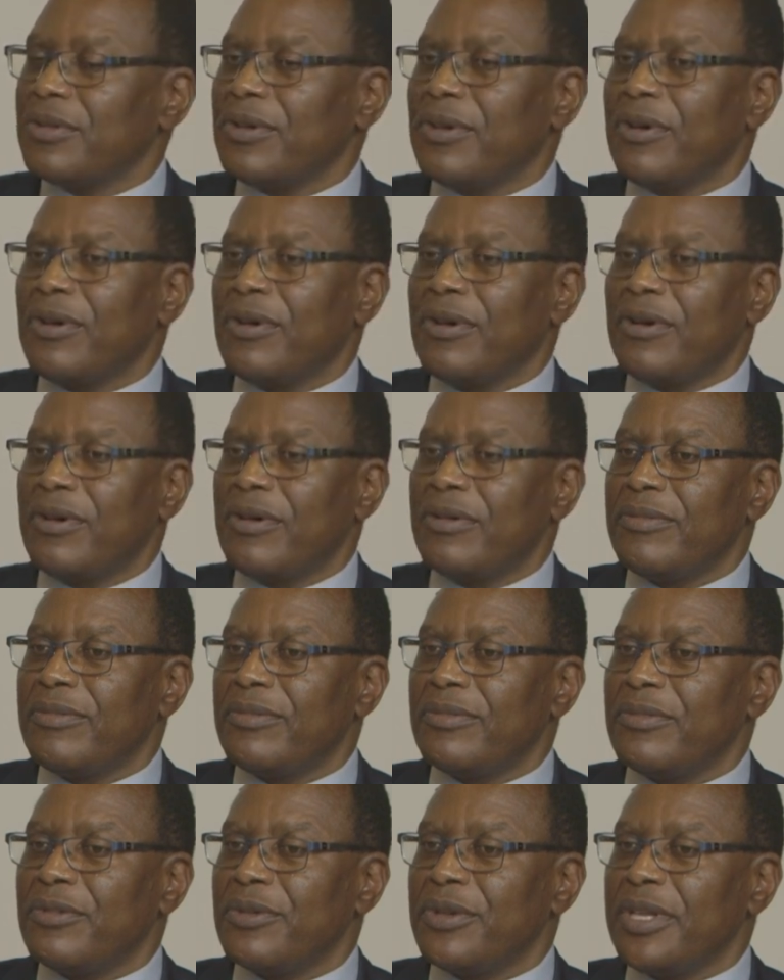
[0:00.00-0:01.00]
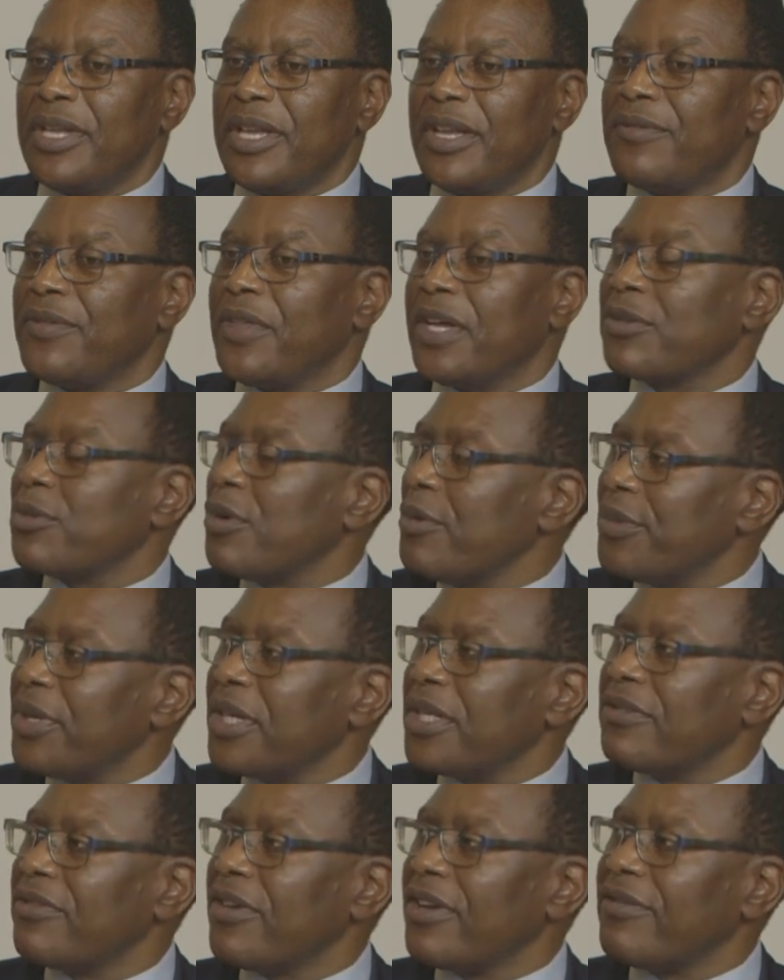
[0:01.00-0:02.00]
So we have that
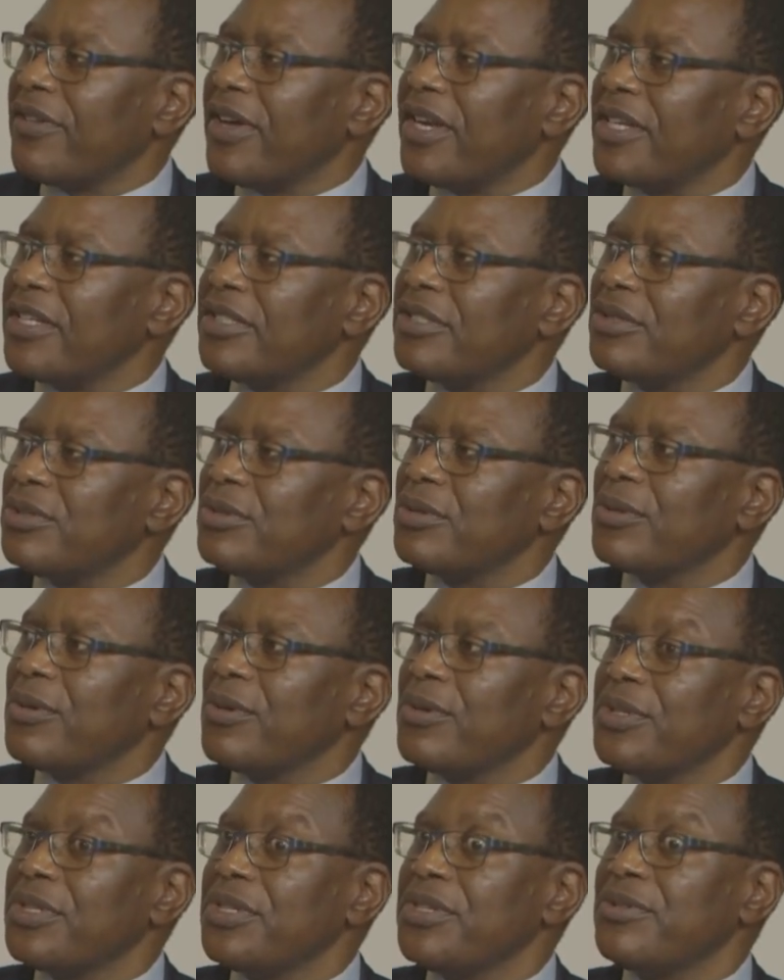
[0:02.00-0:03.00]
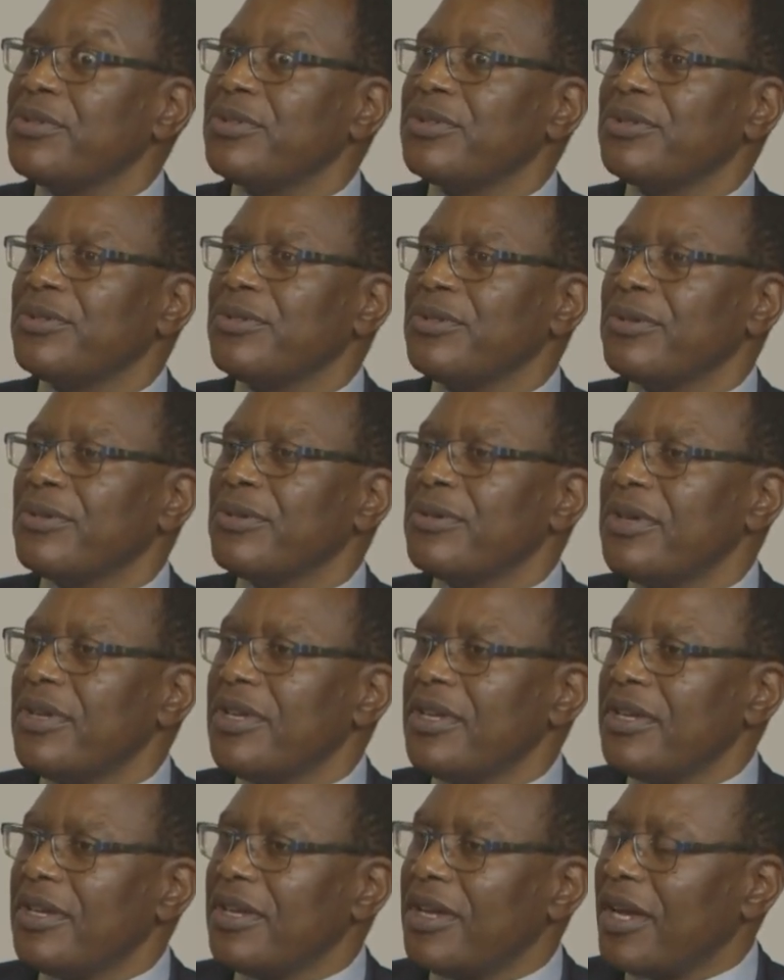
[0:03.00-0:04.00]
competitive advantage to continue
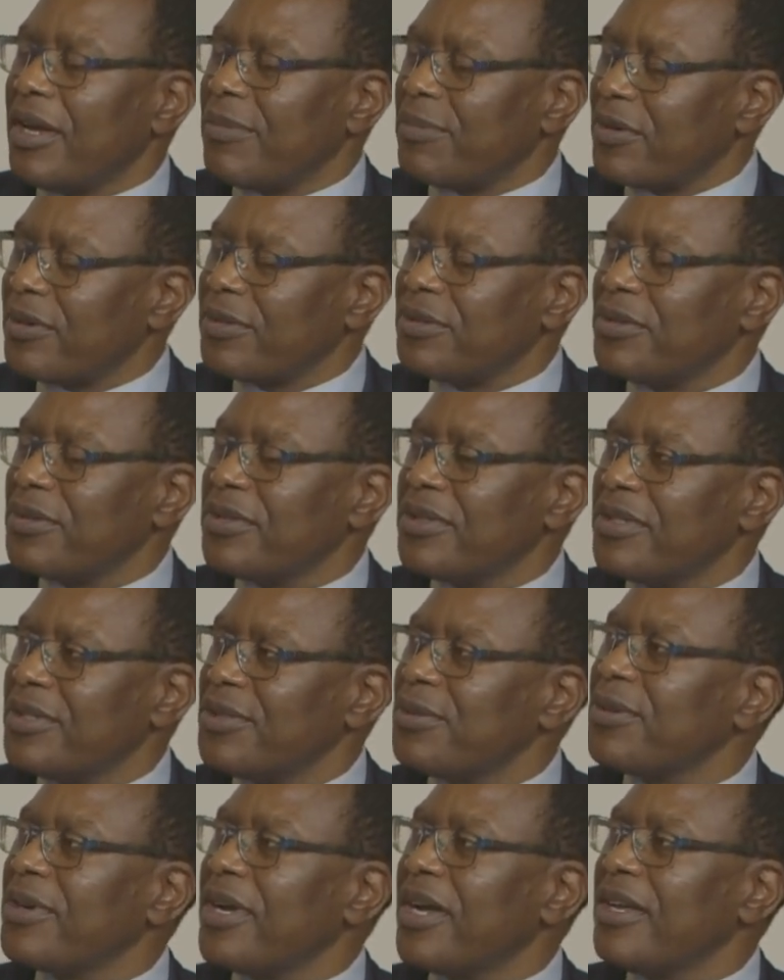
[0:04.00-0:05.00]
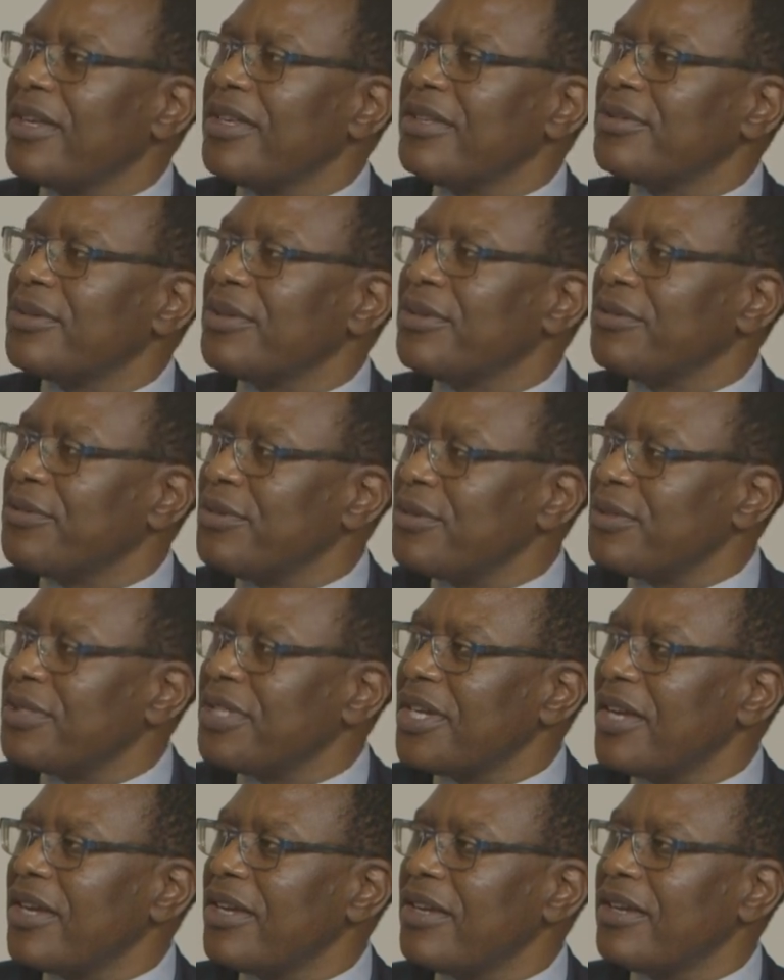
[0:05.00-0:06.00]
to produce sugar into the
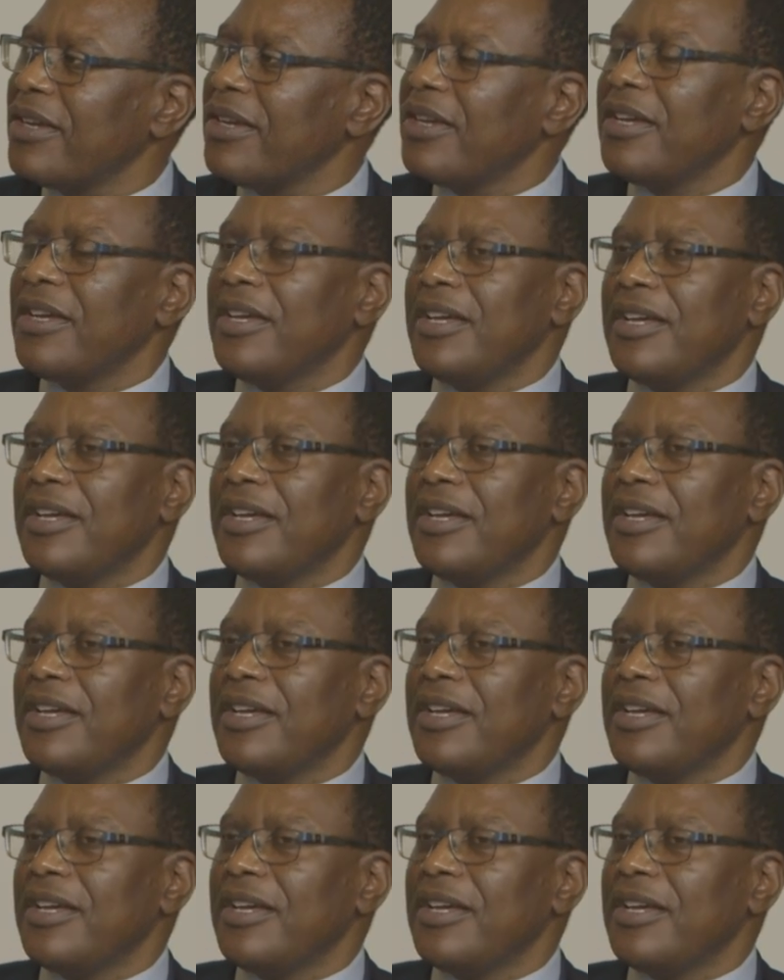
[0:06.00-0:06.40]
future.